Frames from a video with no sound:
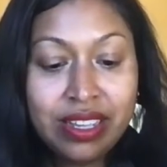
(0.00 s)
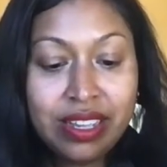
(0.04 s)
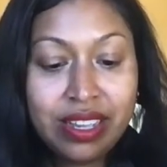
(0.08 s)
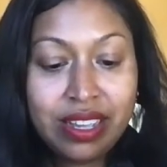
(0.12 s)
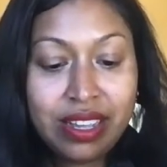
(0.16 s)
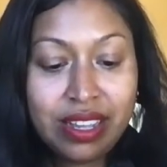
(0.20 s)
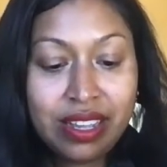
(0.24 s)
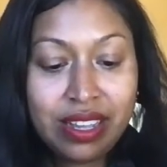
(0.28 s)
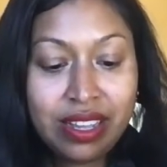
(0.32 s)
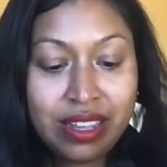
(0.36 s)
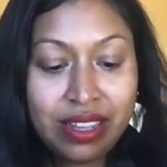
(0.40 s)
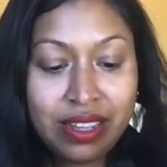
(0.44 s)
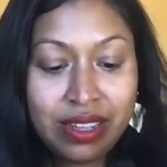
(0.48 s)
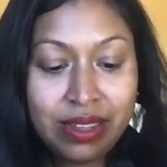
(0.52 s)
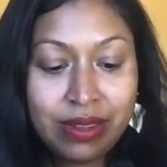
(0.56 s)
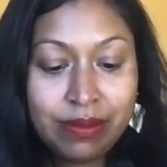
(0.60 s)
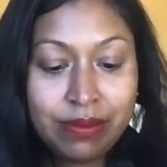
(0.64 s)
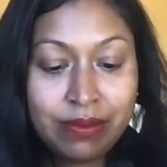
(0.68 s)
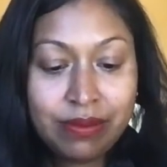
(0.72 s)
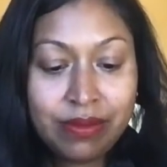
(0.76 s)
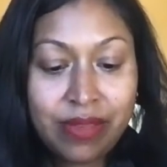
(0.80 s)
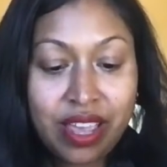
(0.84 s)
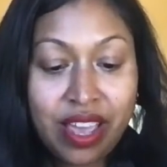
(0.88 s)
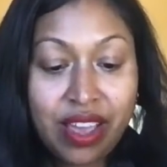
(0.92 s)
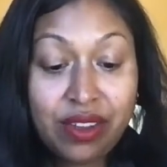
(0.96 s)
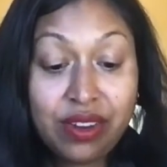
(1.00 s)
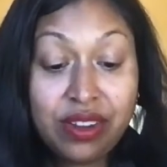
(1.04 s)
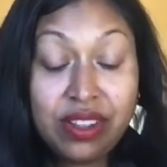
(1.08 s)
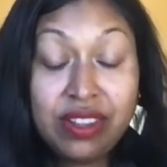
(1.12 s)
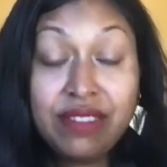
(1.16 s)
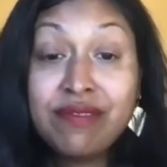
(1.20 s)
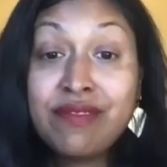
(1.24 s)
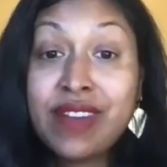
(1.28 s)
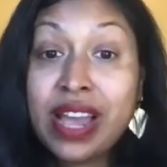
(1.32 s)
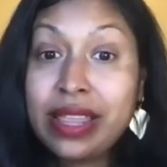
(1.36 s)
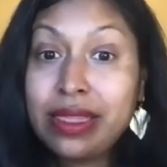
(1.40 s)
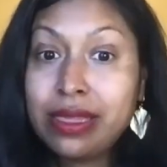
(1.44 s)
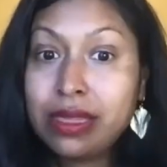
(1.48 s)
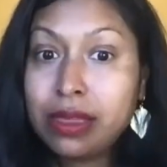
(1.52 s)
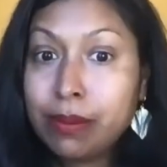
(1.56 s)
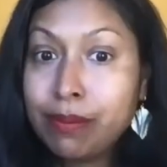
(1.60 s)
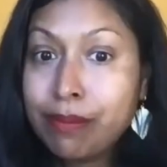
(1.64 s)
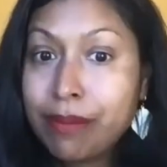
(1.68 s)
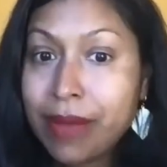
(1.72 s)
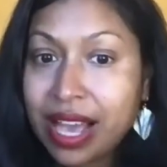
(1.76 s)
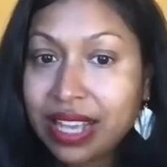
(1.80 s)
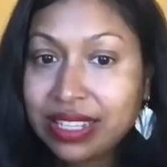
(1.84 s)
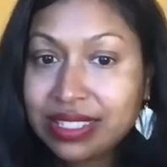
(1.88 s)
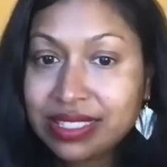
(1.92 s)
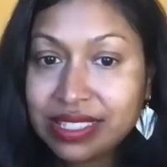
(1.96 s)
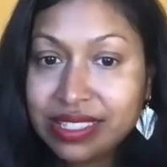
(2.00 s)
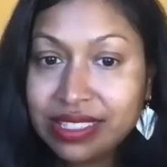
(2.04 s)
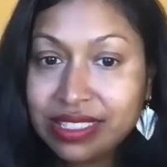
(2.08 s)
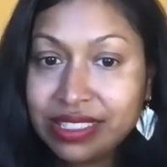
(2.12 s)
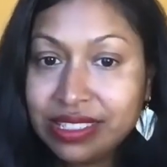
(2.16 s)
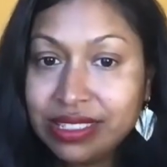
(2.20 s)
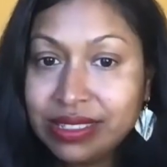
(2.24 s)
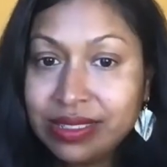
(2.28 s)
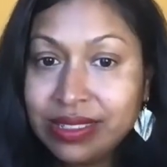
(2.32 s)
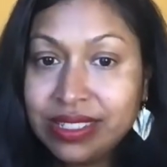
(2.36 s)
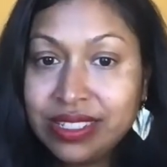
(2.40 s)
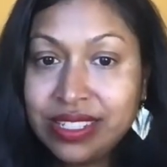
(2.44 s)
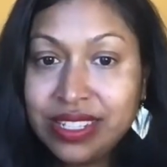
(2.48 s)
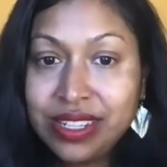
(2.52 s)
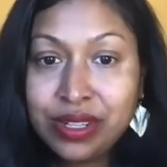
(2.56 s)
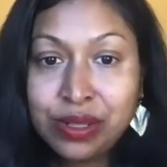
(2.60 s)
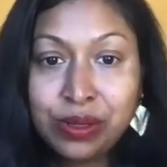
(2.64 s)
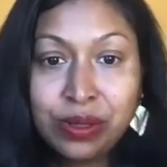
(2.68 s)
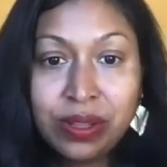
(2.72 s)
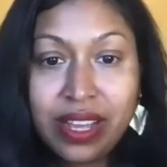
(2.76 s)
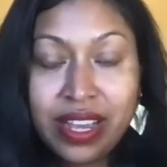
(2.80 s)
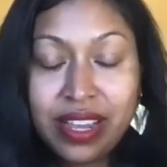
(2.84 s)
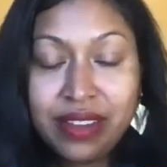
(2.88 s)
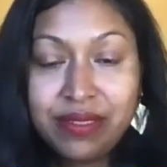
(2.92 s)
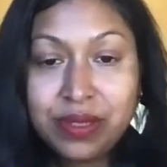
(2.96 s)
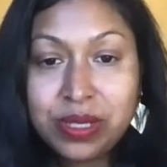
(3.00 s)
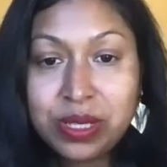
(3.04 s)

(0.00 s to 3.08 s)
How to invite the masculine into your life.